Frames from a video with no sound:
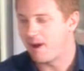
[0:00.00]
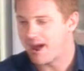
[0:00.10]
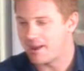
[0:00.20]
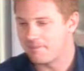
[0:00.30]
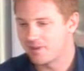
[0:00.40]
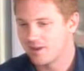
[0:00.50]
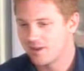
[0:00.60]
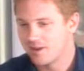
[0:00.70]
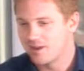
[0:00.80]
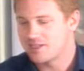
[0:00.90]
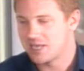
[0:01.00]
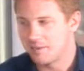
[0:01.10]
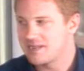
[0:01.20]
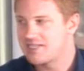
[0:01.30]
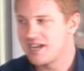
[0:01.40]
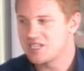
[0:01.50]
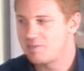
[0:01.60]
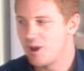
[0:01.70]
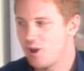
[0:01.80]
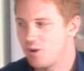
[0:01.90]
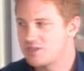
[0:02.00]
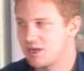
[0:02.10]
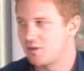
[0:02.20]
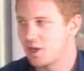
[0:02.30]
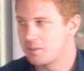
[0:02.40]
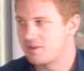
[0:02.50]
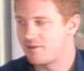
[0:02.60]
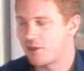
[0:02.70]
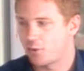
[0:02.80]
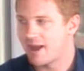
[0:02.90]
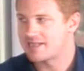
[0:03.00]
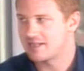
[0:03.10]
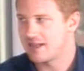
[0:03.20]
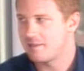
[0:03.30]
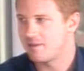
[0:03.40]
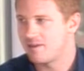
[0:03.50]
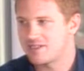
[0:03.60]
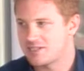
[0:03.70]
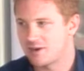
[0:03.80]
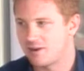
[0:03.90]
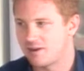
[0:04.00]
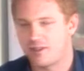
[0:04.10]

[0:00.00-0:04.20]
But Summit does pose a little bit of a threat to them this year.